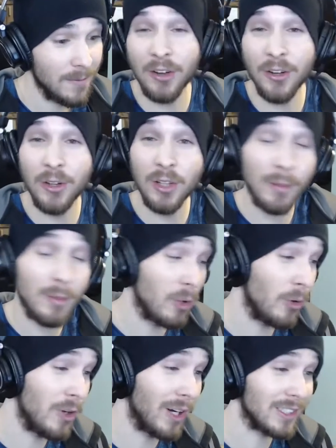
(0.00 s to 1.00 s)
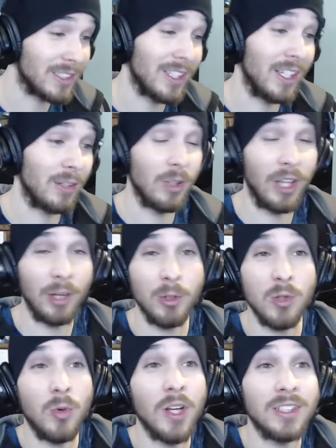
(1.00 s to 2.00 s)
I don't know. Let me know what you guys think. But like,
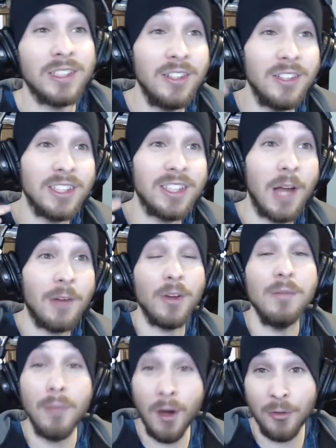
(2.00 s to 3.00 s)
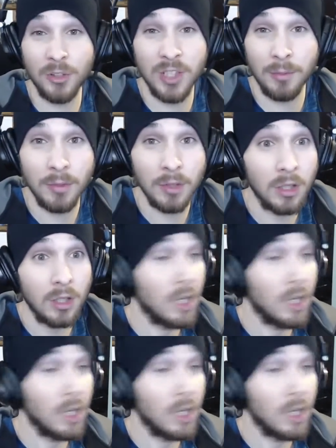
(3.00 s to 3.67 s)
would you want to see this every month or something?